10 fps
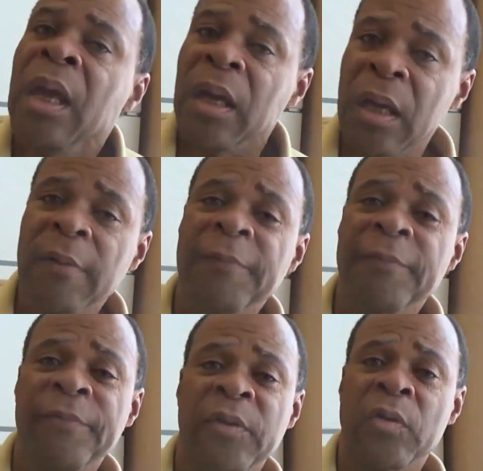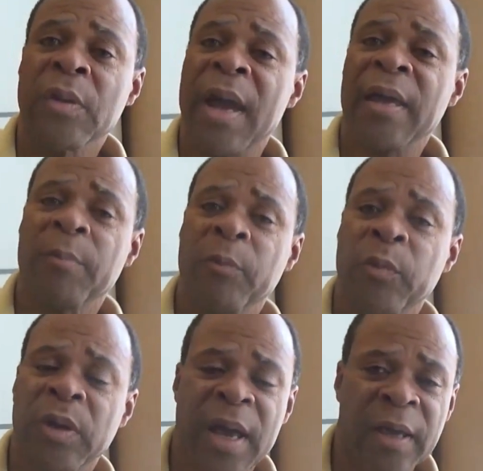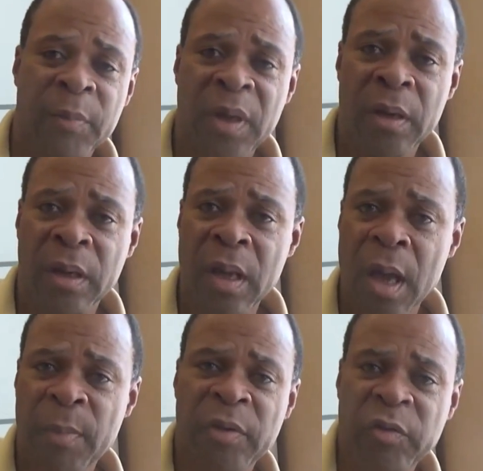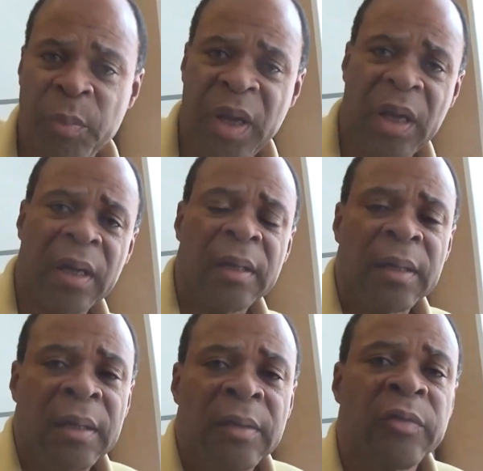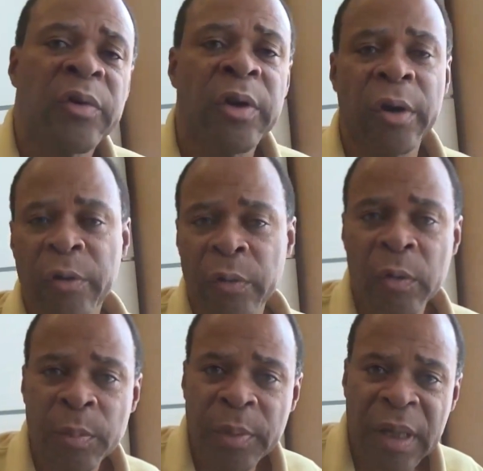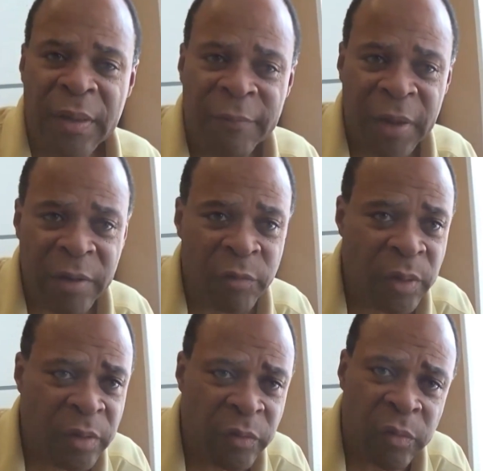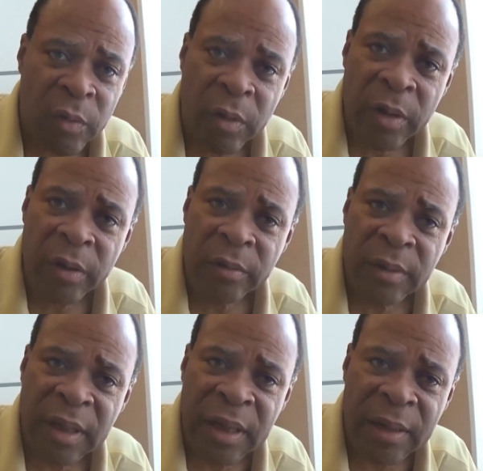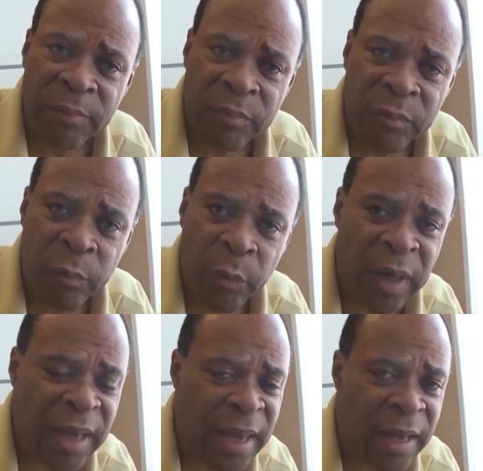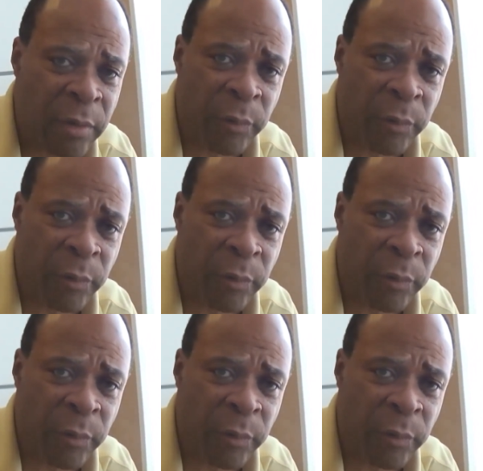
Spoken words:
If you would like me to come and speak to your group of veterans or at a